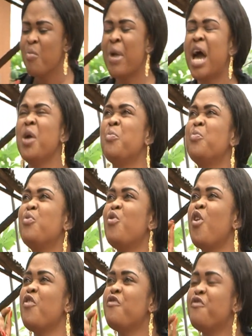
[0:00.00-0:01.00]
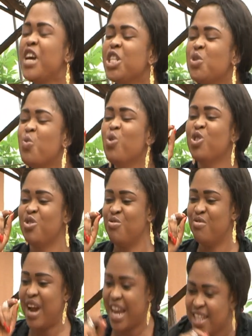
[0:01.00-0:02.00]
My prophet was
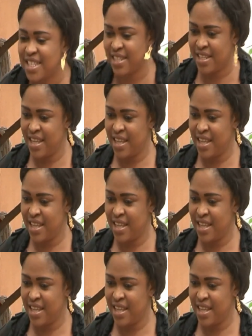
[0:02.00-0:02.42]
right.